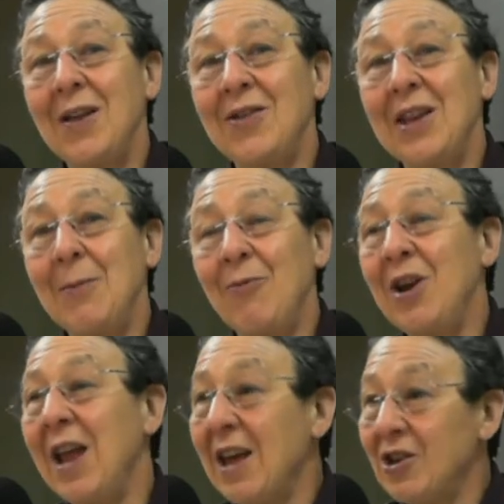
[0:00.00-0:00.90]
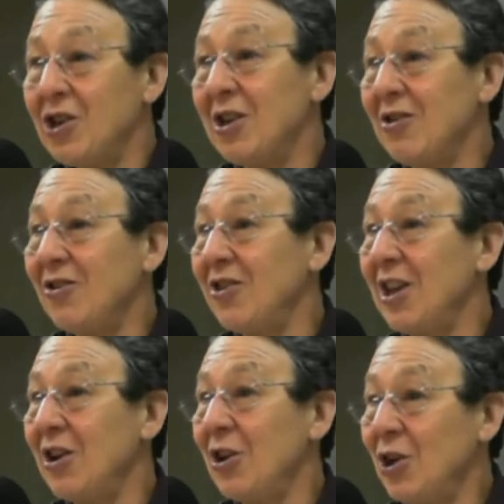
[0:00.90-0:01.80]
the reactions
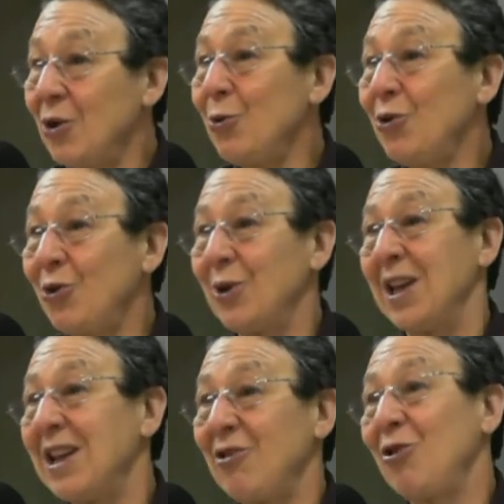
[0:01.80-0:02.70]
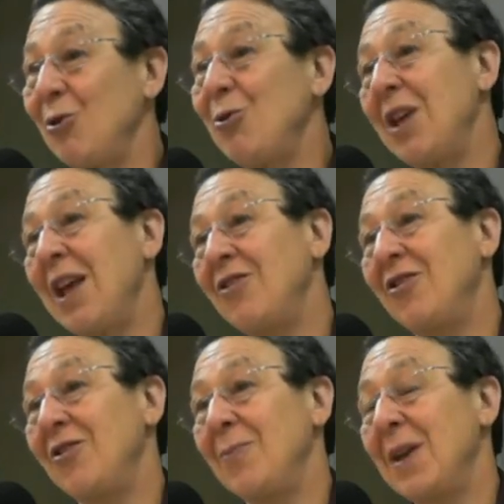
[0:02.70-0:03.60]
that are used to get to the
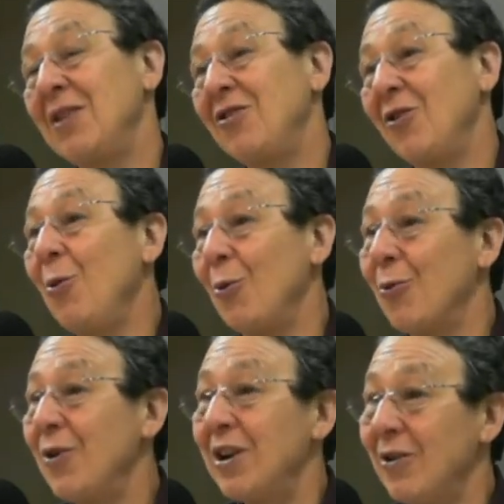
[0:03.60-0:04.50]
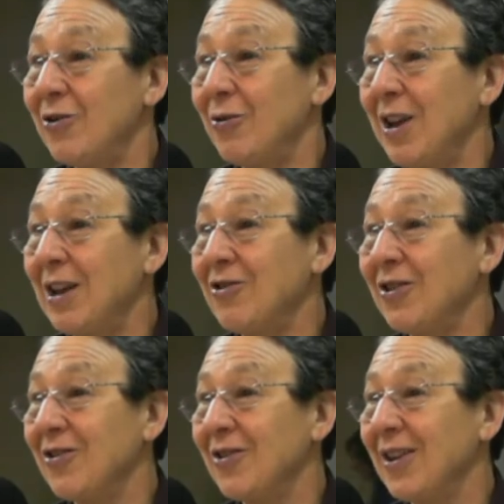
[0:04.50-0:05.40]
acids and bases are all redox
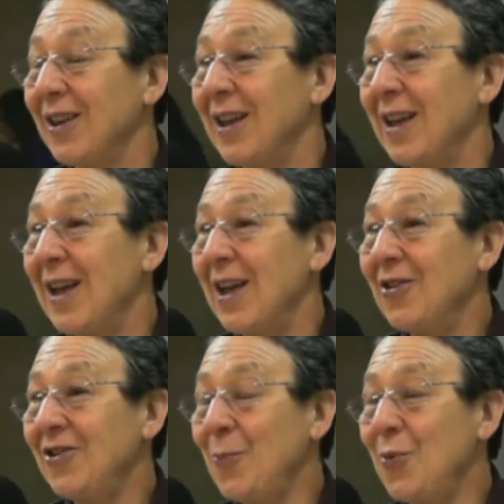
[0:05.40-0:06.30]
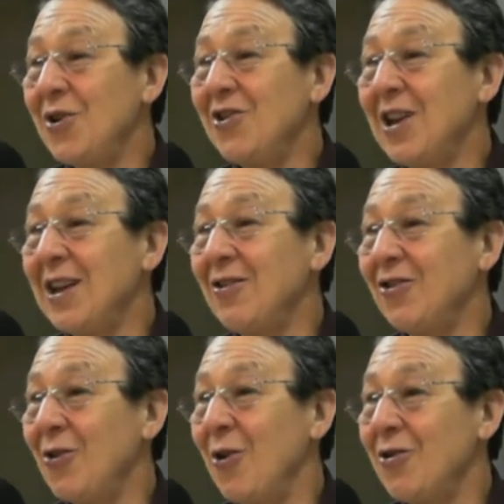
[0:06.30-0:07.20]
reactions. So pointing out
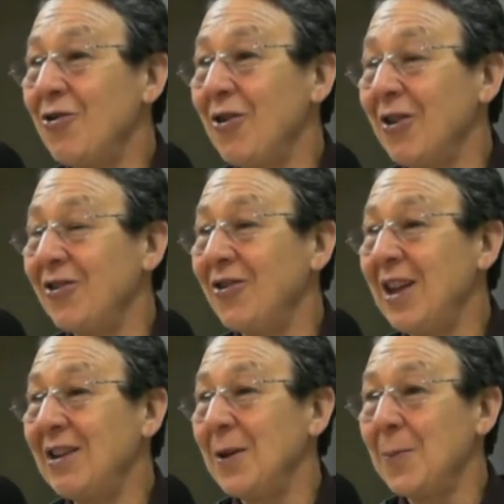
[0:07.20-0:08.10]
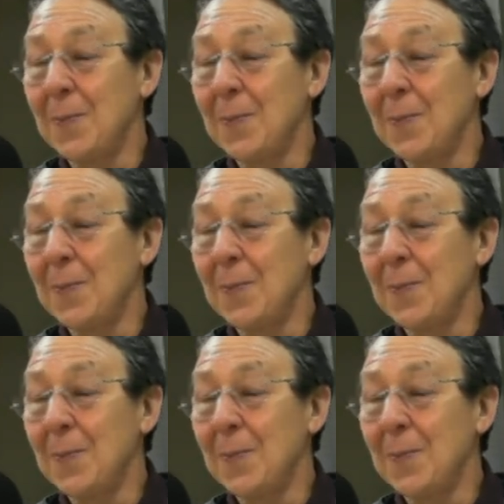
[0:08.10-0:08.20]
this contrast, that